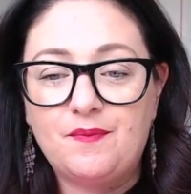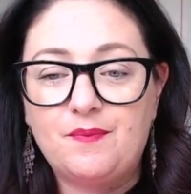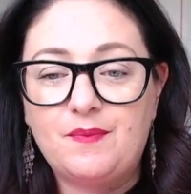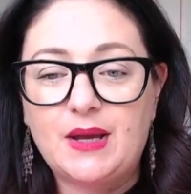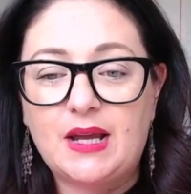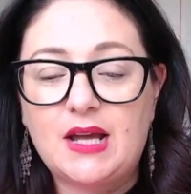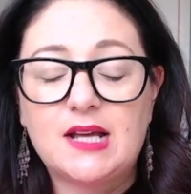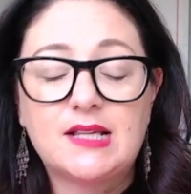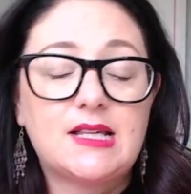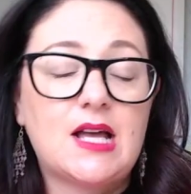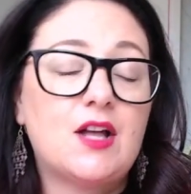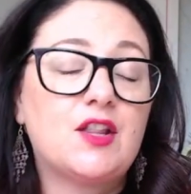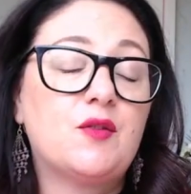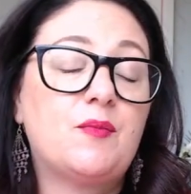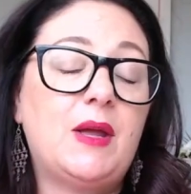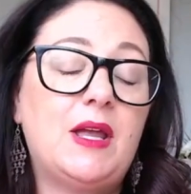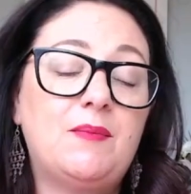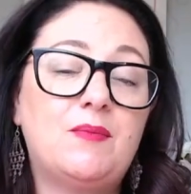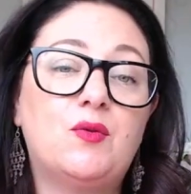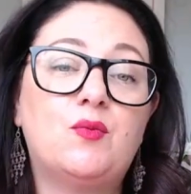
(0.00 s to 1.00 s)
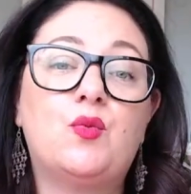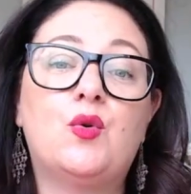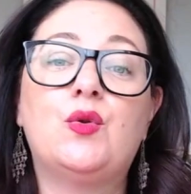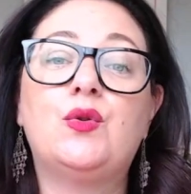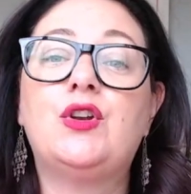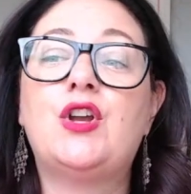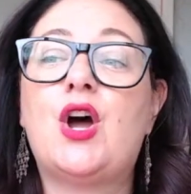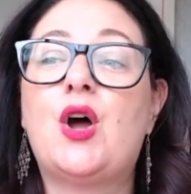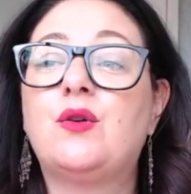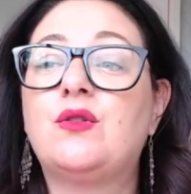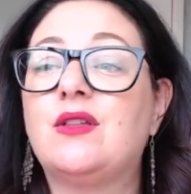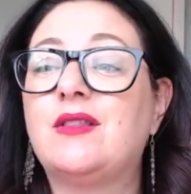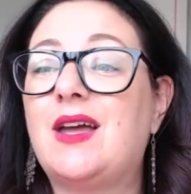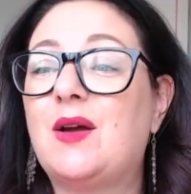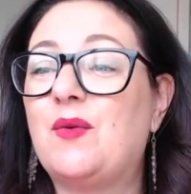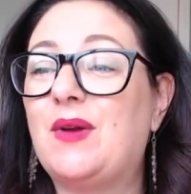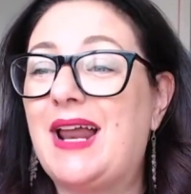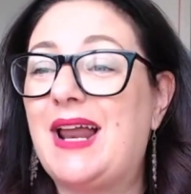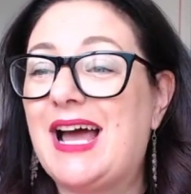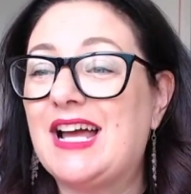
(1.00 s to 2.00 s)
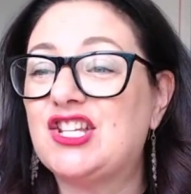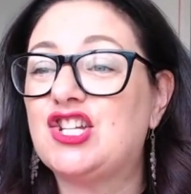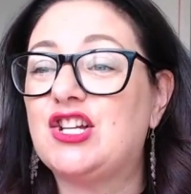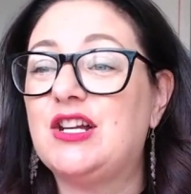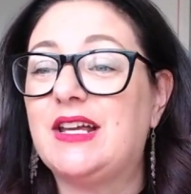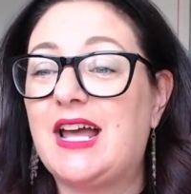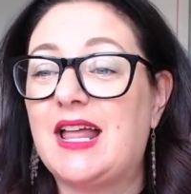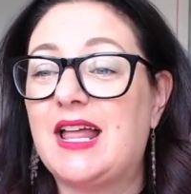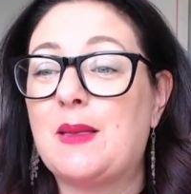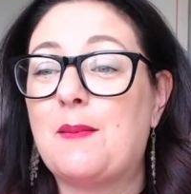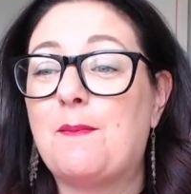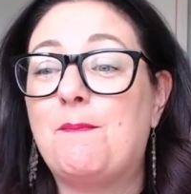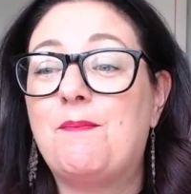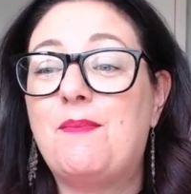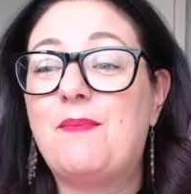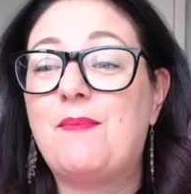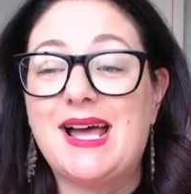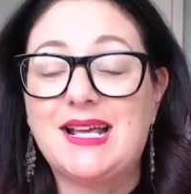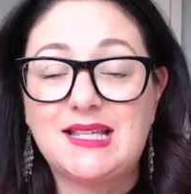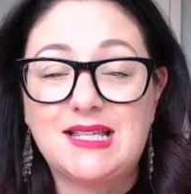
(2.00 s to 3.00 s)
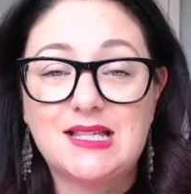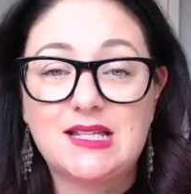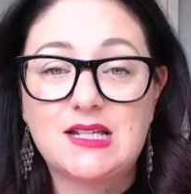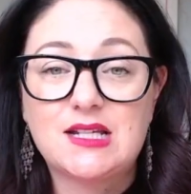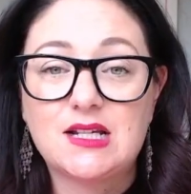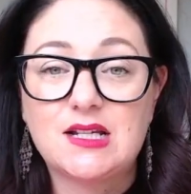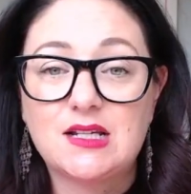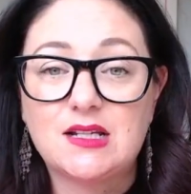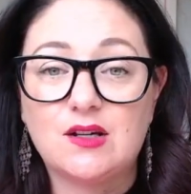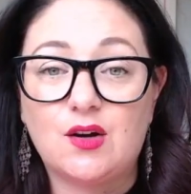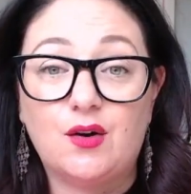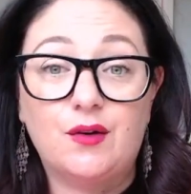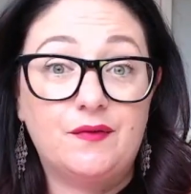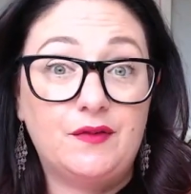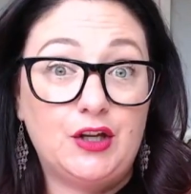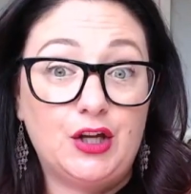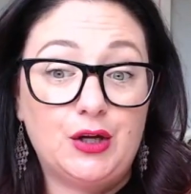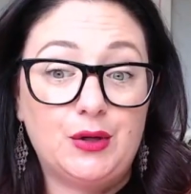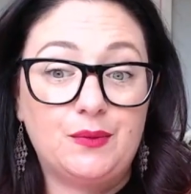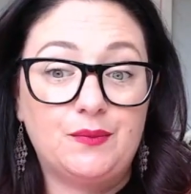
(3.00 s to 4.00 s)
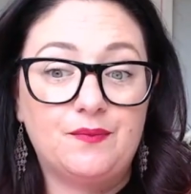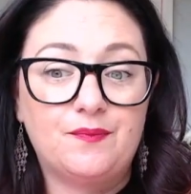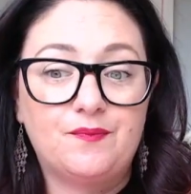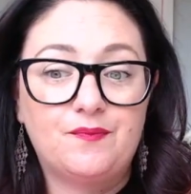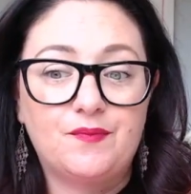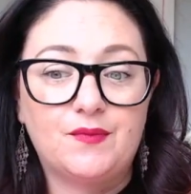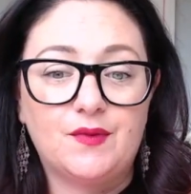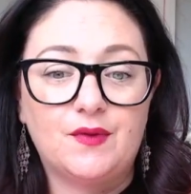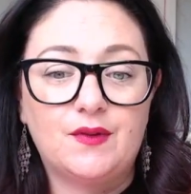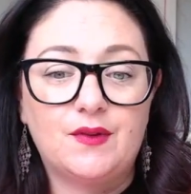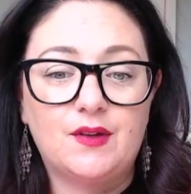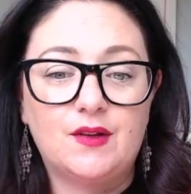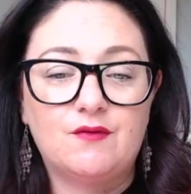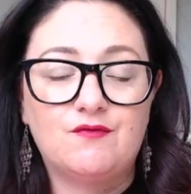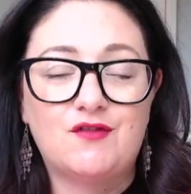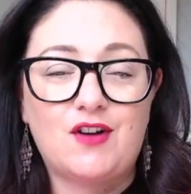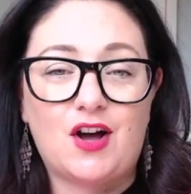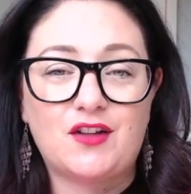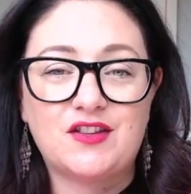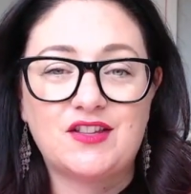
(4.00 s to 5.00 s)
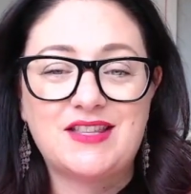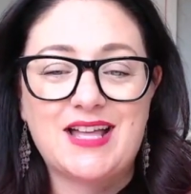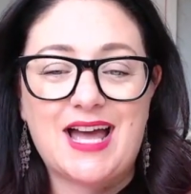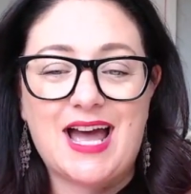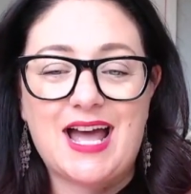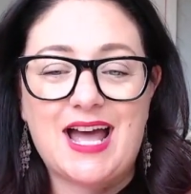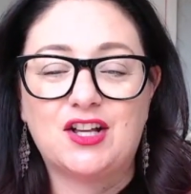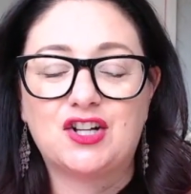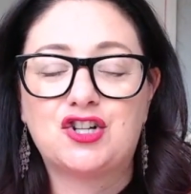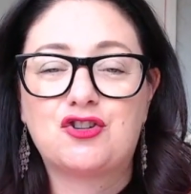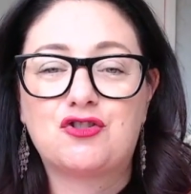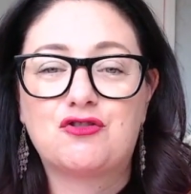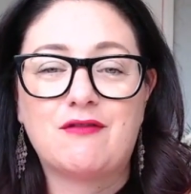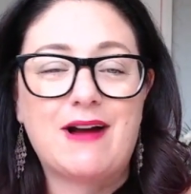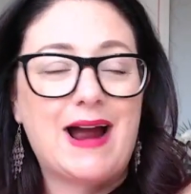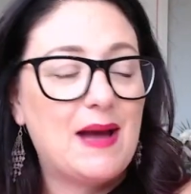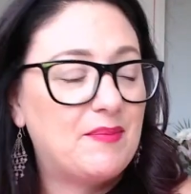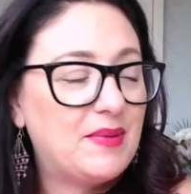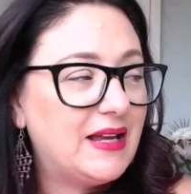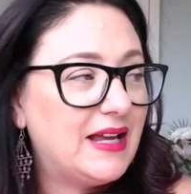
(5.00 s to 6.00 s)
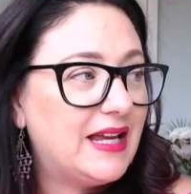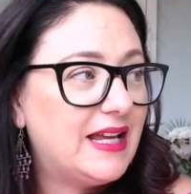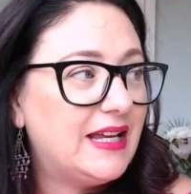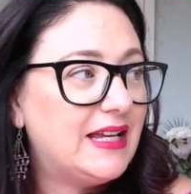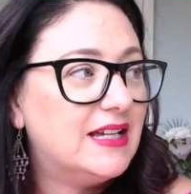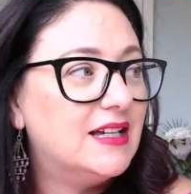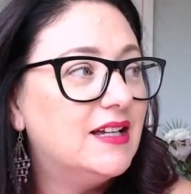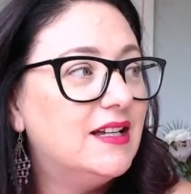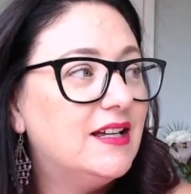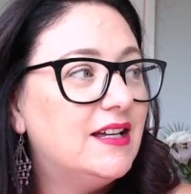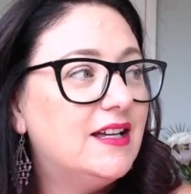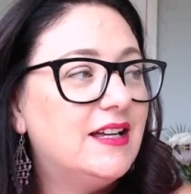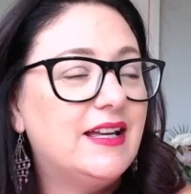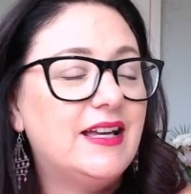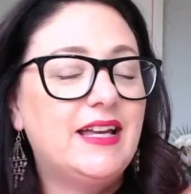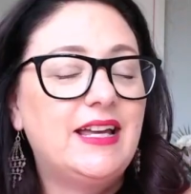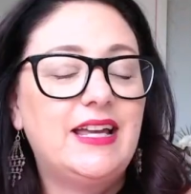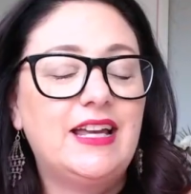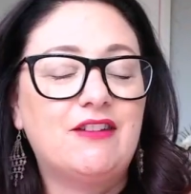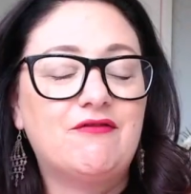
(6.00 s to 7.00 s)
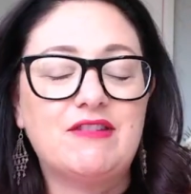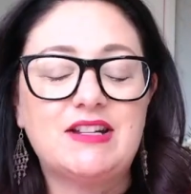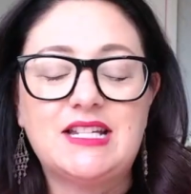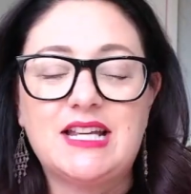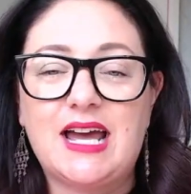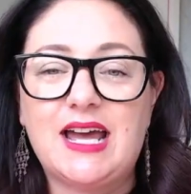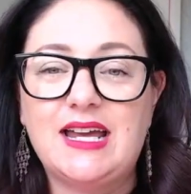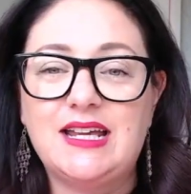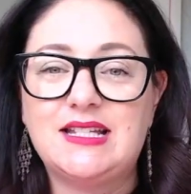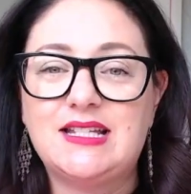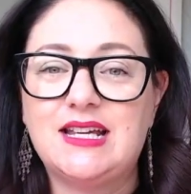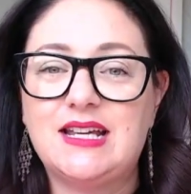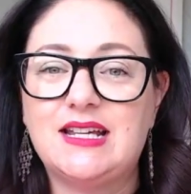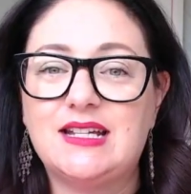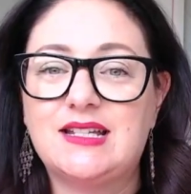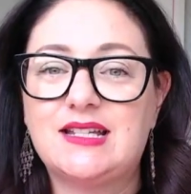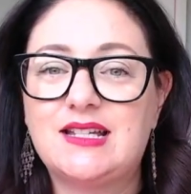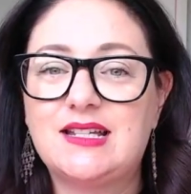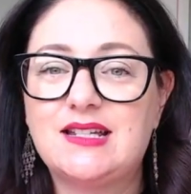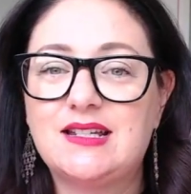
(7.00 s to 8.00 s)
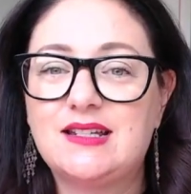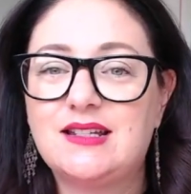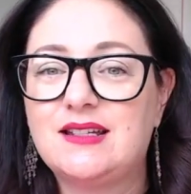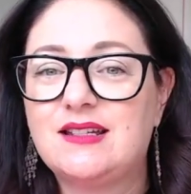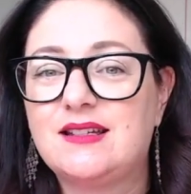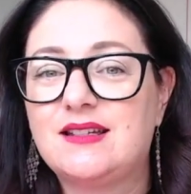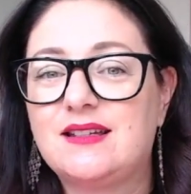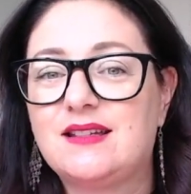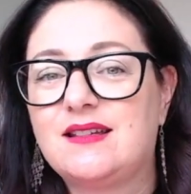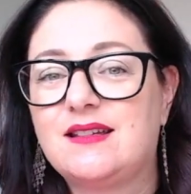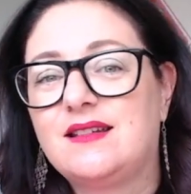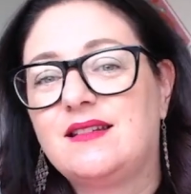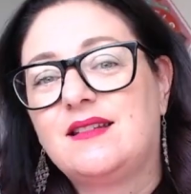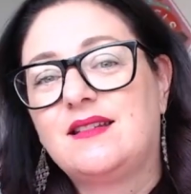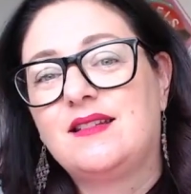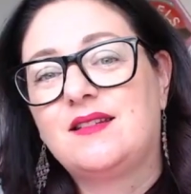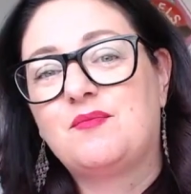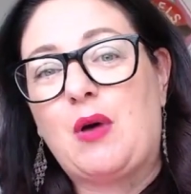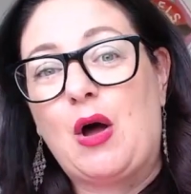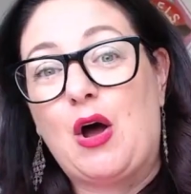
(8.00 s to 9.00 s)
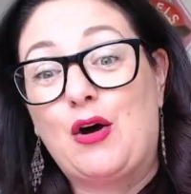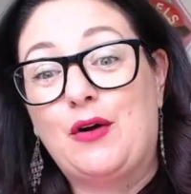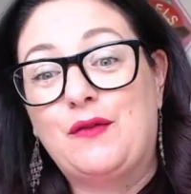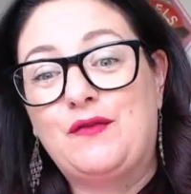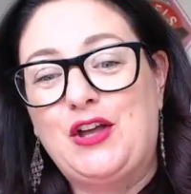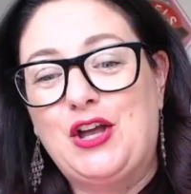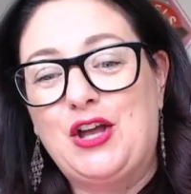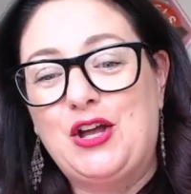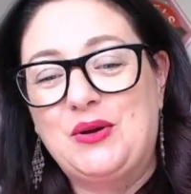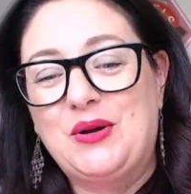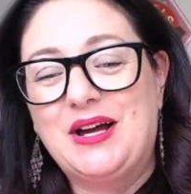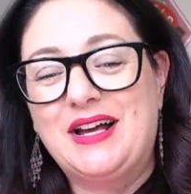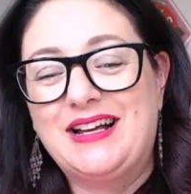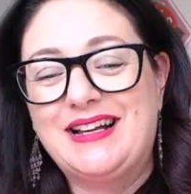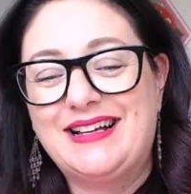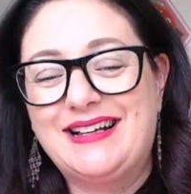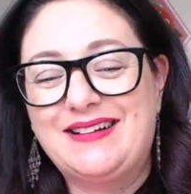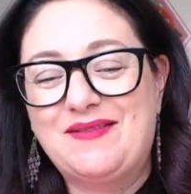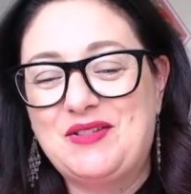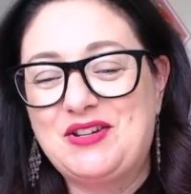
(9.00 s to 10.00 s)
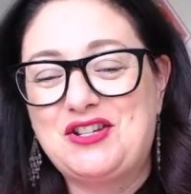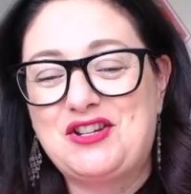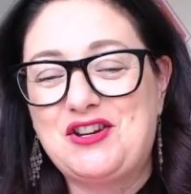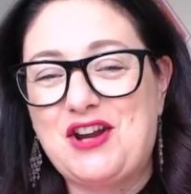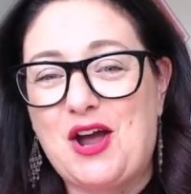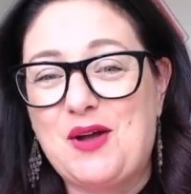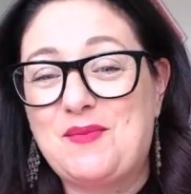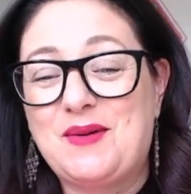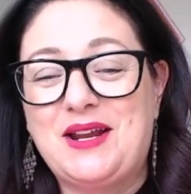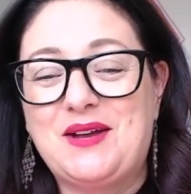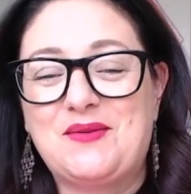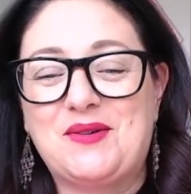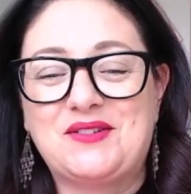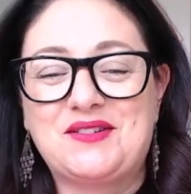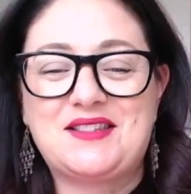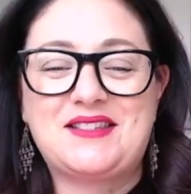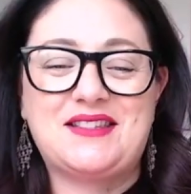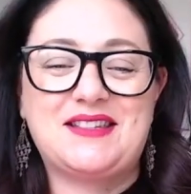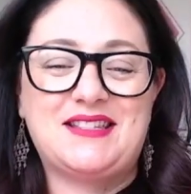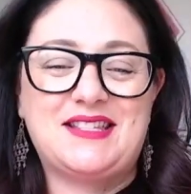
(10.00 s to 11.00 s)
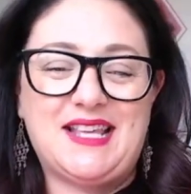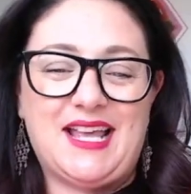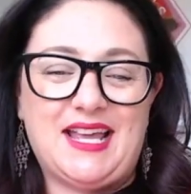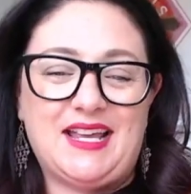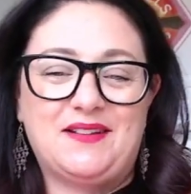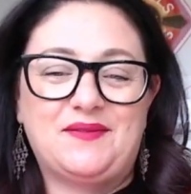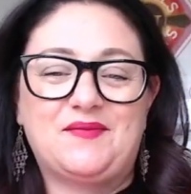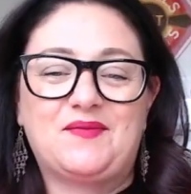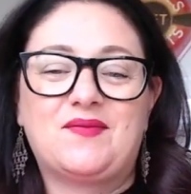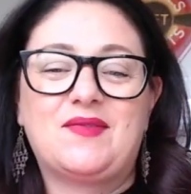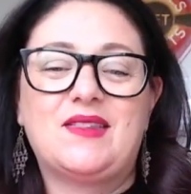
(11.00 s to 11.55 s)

Because other people will know that they will actually get the best of you rather than the crabby, irritated part of you, which nobody wants to see.